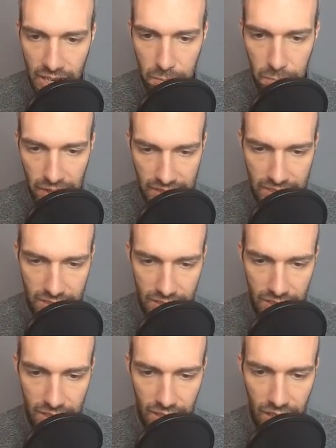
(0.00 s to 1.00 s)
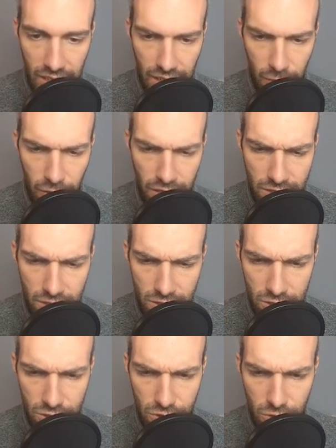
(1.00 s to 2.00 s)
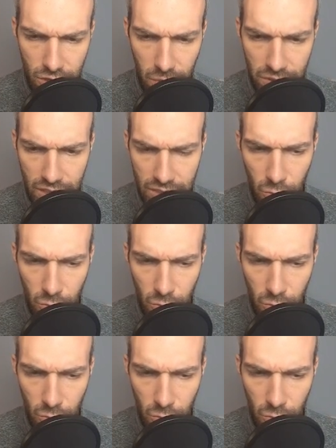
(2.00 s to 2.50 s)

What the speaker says: But I wanted to do a couple things.